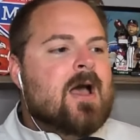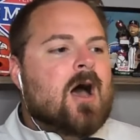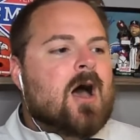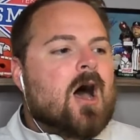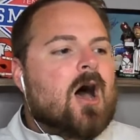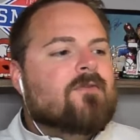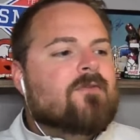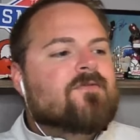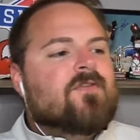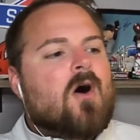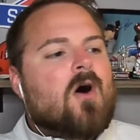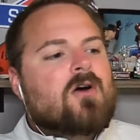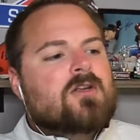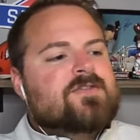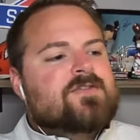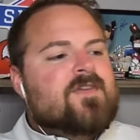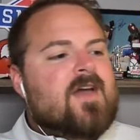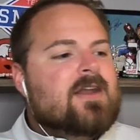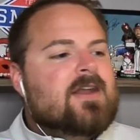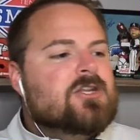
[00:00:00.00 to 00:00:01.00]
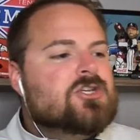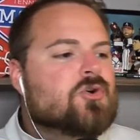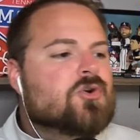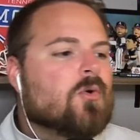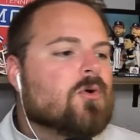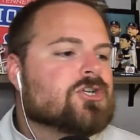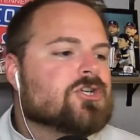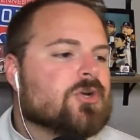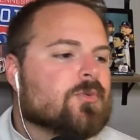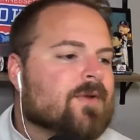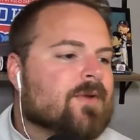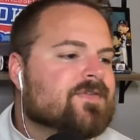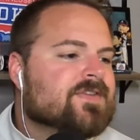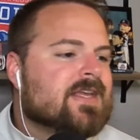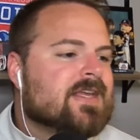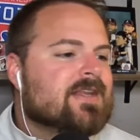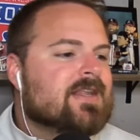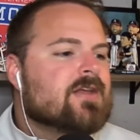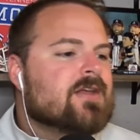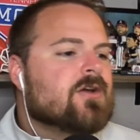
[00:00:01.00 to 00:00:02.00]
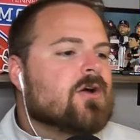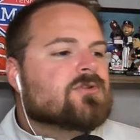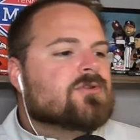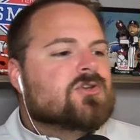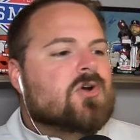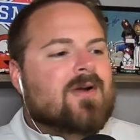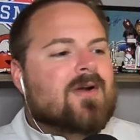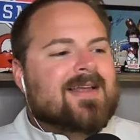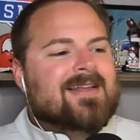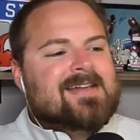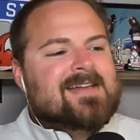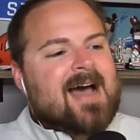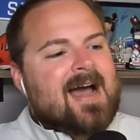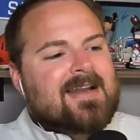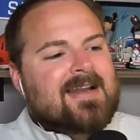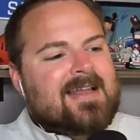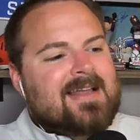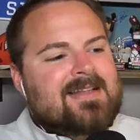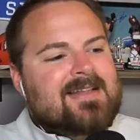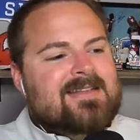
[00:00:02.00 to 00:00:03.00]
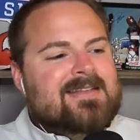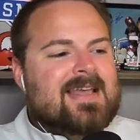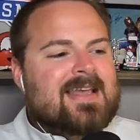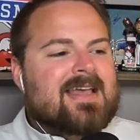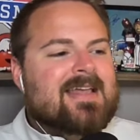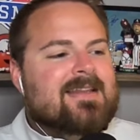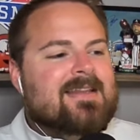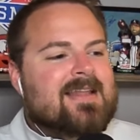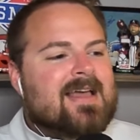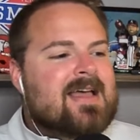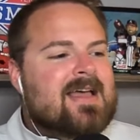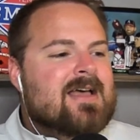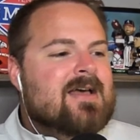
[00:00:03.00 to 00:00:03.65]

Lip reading: Vols fan in Georgia, we've seen Nico target tight ends in